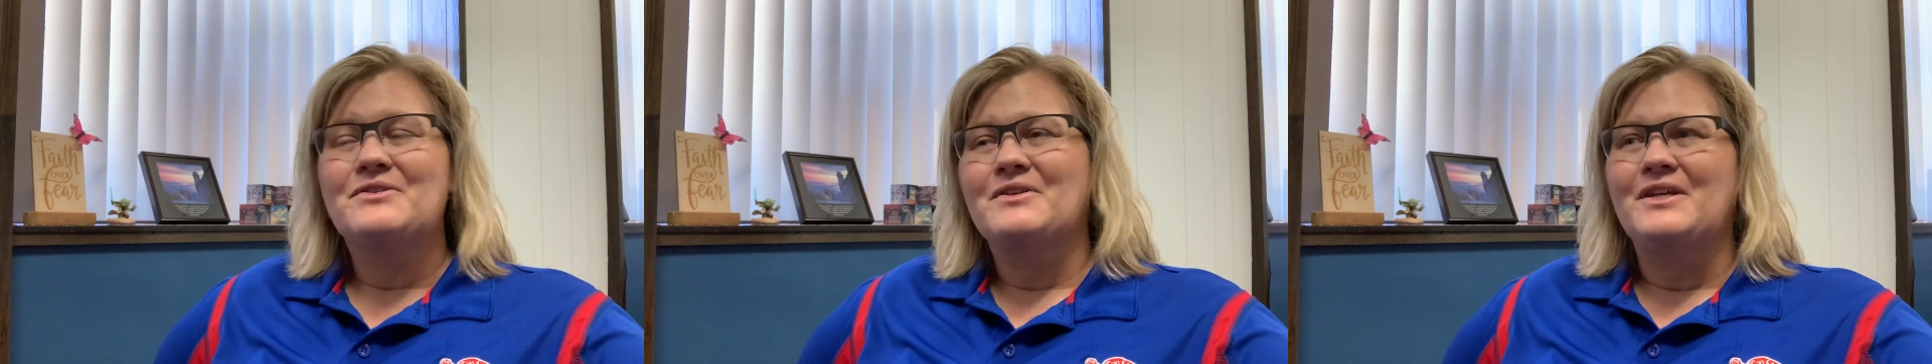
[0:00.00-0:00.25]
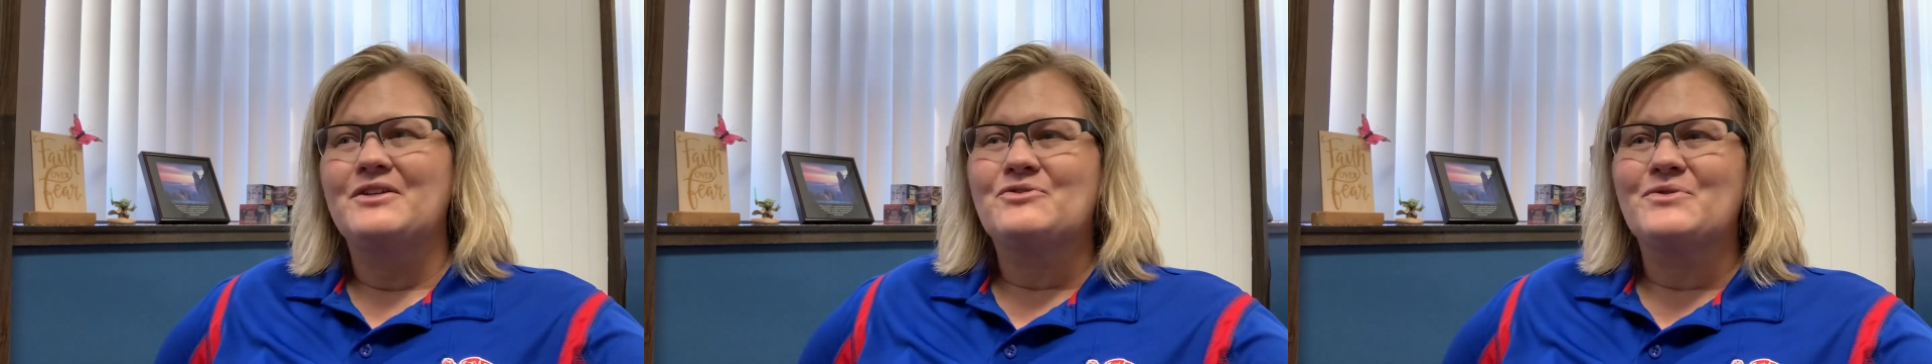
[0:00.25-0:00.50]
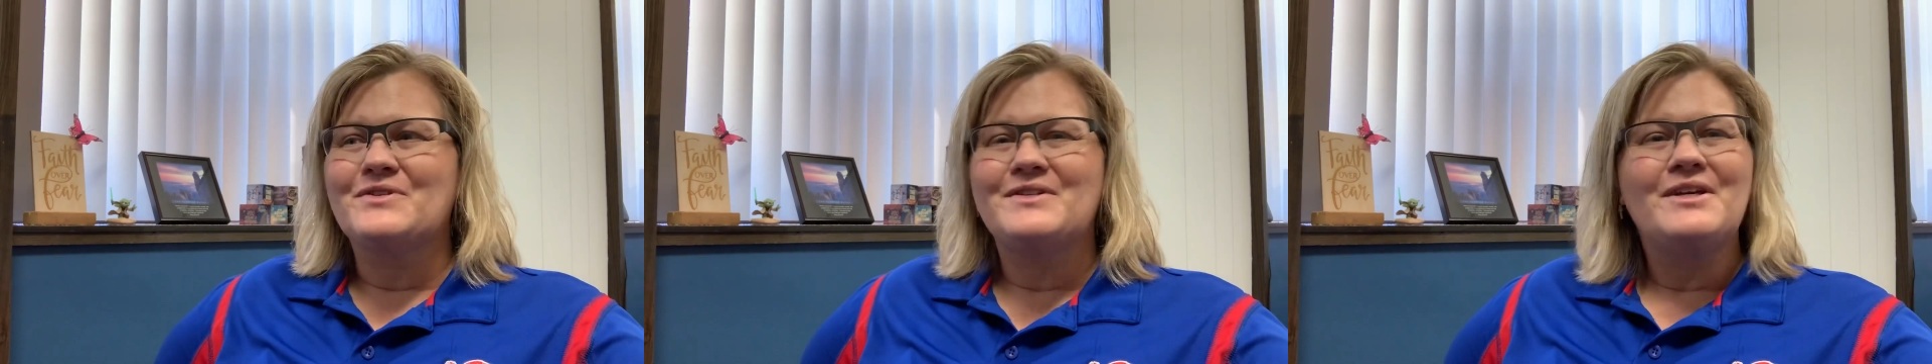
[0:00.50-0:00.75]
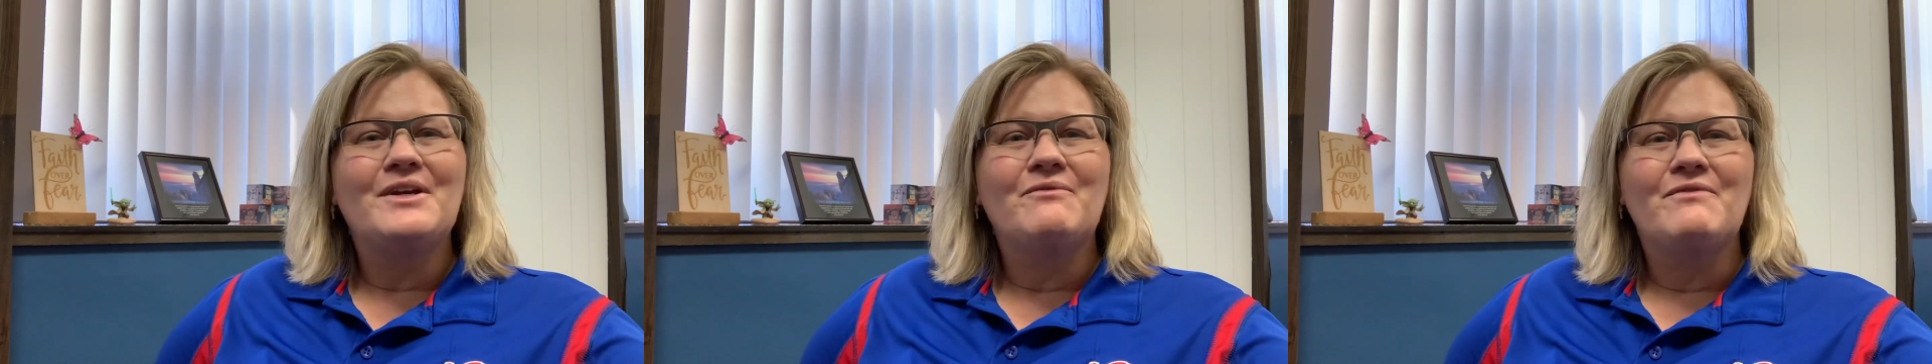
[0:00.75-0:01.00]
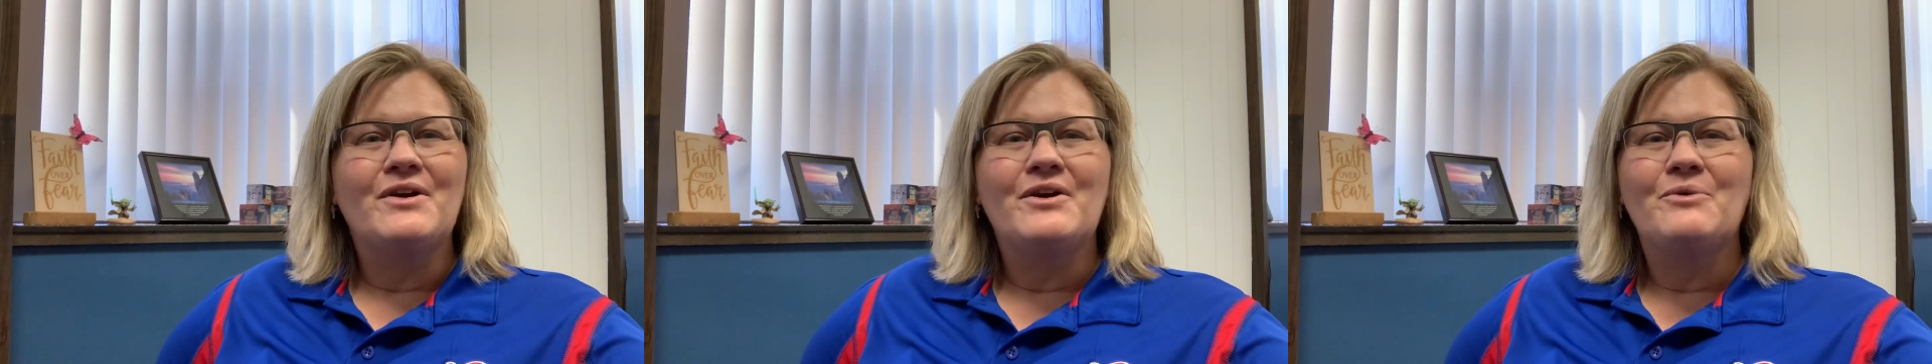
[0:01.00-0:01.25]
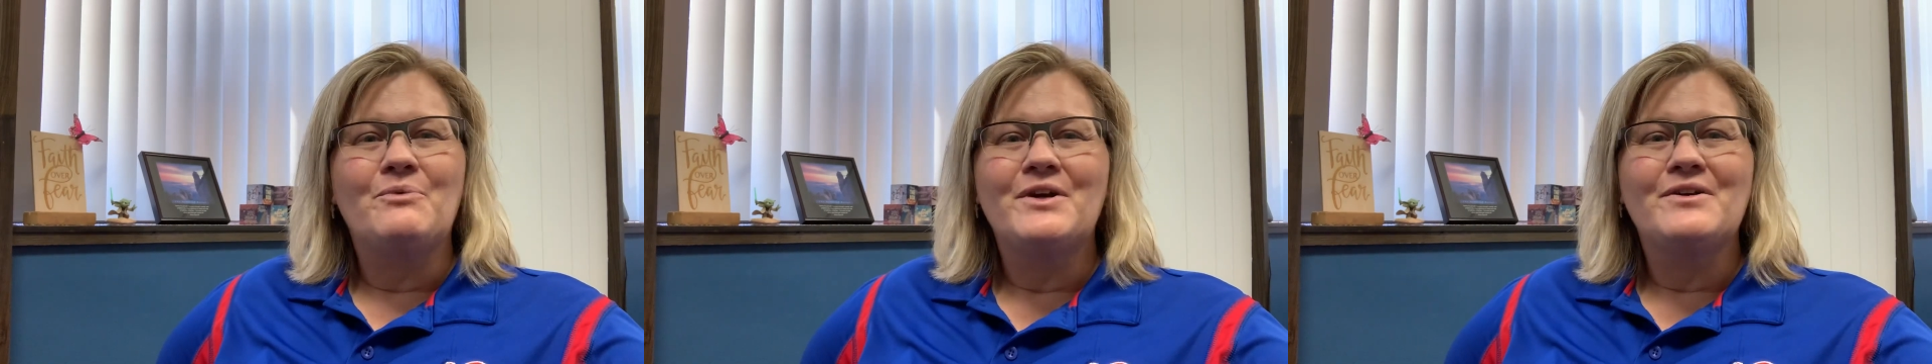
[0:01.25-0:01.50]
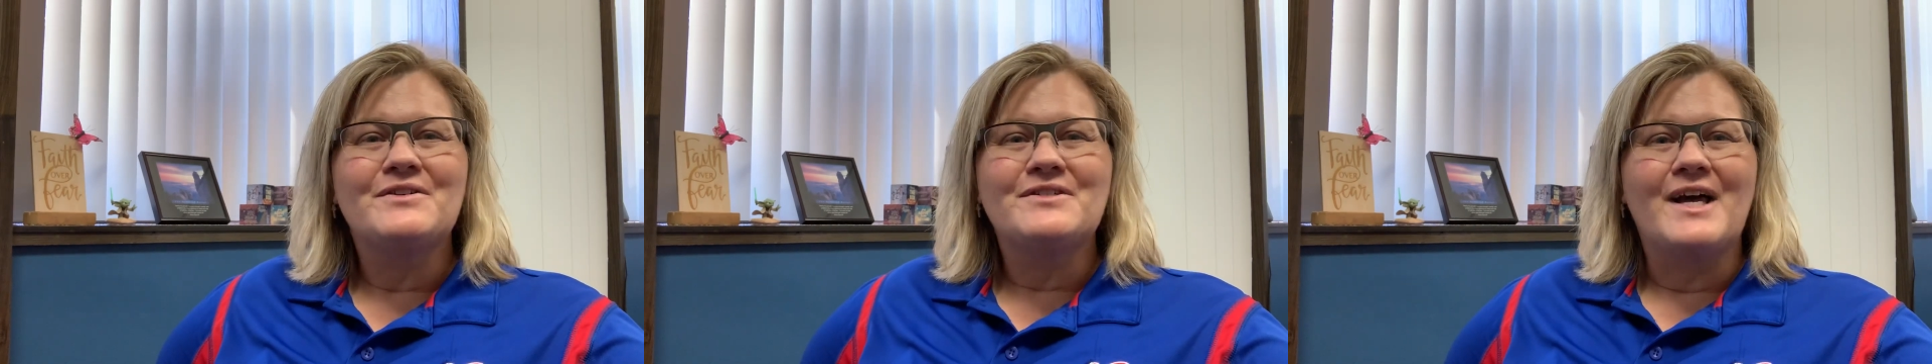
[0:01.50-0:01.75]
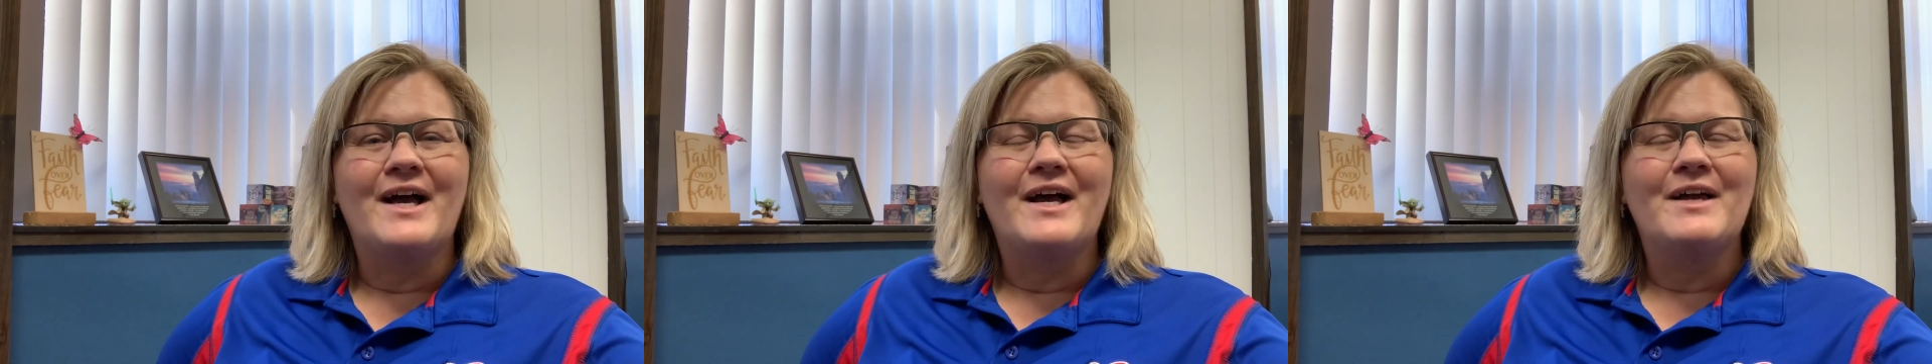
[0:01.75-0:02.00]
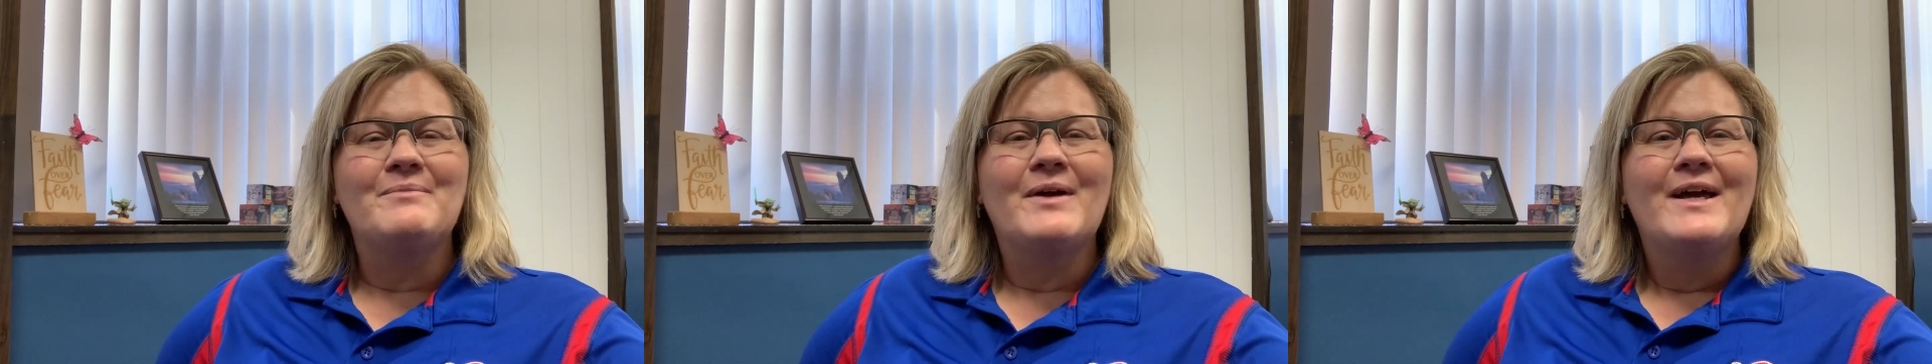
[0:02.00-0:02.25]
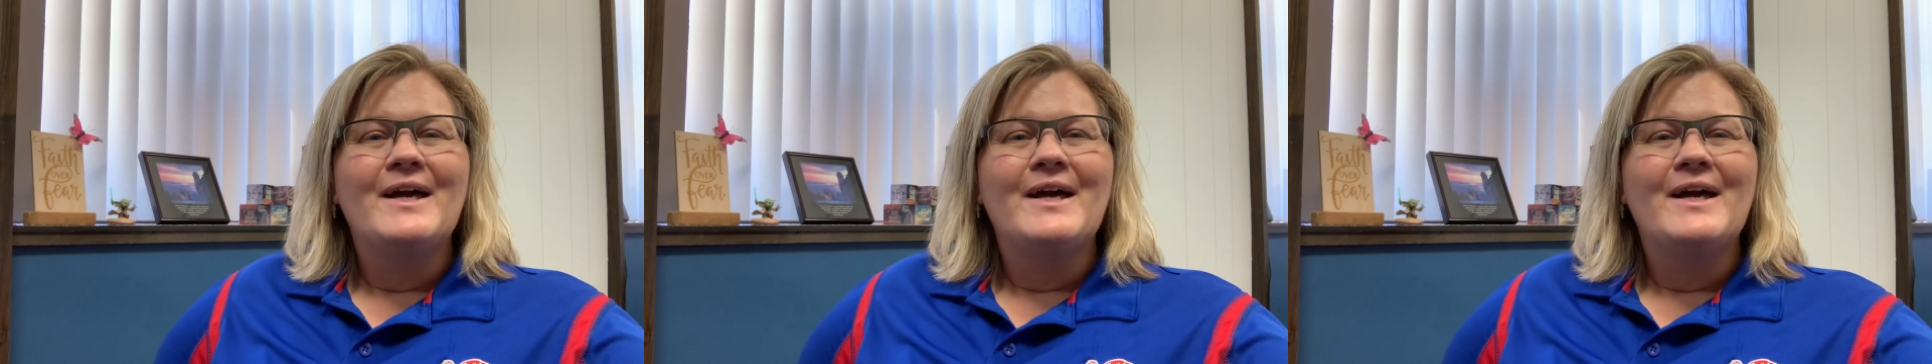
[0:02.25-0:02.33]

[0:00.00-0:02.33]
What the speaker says: interesting, very weird time.